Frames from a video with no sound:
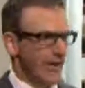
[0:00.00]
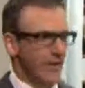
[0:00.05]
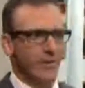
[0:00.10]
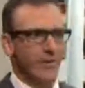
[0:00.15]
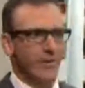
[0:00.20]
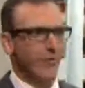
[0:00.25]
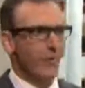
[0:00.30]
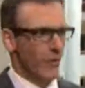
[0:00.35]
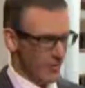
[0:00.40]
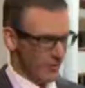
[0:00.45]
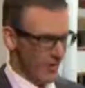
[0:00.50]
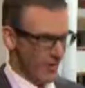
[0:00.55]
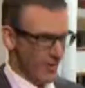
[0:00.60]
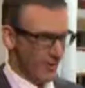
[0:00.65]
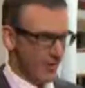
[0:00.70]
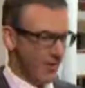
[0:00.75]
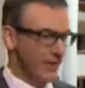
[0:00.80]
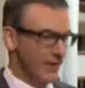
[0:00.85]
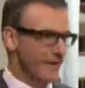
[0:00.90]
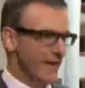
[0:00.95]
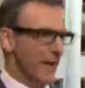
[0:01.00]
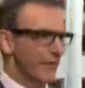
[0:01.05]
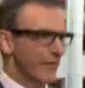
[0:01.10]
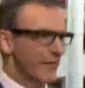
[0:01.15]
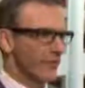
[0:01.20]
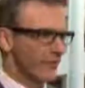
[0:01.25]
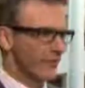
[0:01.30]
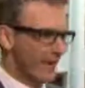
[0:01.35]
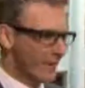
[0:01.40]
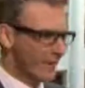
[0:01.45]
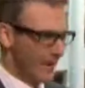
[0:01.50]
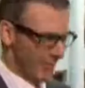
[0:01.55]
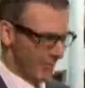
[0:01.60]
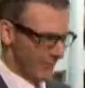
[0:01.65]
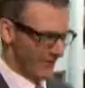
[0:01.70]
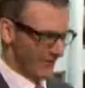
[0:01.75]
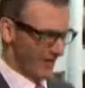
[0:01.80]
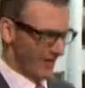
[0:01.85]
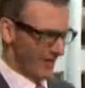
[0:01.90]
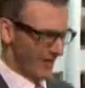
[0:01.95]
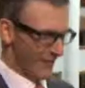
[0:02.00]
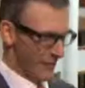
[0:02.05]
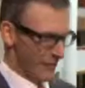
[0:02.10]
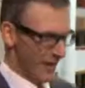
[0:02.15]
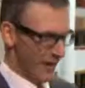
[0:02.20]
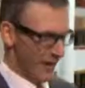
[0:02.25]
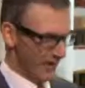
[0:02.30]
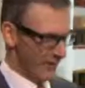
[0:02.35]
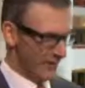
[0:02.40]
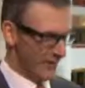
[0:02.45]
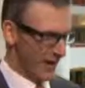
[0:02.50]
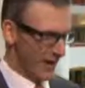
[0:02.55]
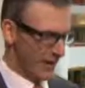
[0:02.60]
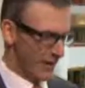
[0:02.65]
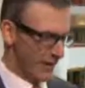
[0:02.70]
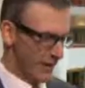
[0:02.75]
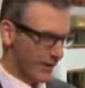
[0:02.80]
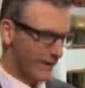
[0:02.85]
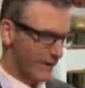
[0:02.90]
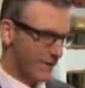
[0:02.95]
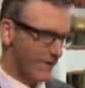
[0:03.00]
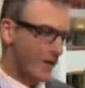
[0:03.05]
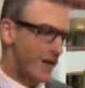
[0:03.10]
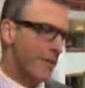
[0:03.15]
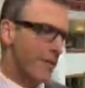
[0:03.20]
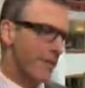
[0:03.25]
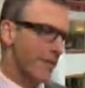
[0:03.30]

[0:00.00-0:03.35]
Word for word: even more money because now 70% of your money is in equities.